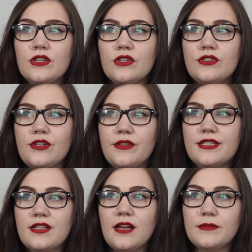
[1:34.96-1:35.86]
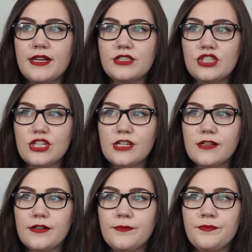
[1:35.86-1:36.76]
So this time last
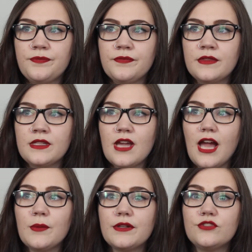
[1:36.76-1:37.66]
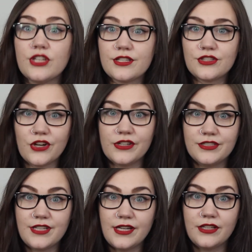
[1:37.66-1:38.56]
year, I would have just
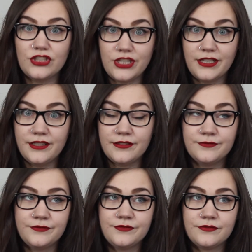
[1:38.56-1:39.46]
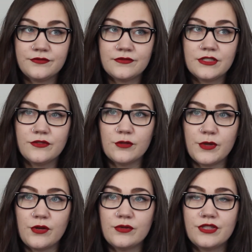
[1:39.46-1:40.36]
started dating Jake for
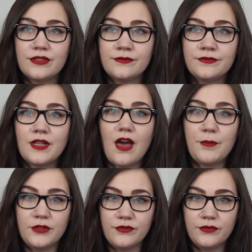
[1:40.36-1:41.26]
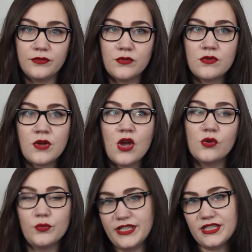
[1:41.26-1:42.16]
about a couple of
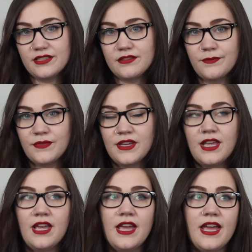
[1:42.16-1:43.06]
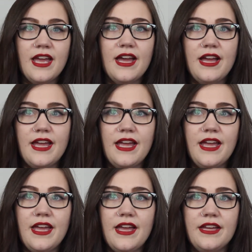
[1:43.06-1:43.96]
weeks.
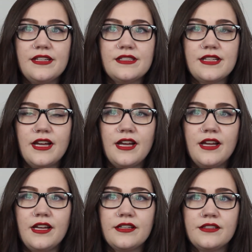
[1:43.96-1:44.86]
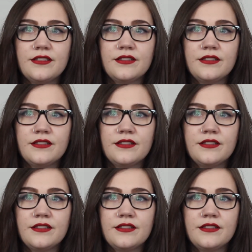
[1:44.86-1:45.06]
And I